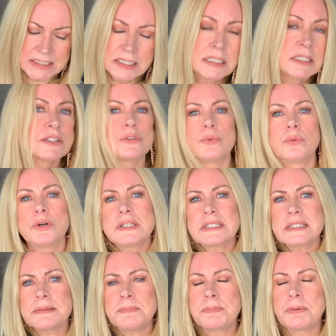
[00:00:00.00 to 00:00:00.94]
So what's
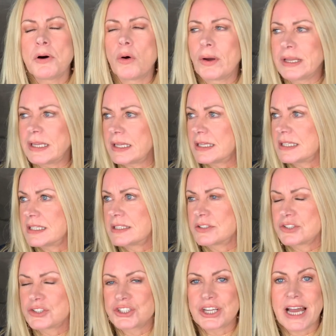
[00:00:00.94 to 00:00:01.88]
the point in
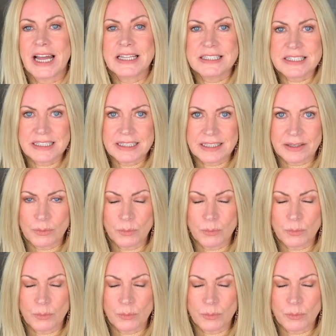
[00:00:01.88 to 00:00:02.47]
chancing it?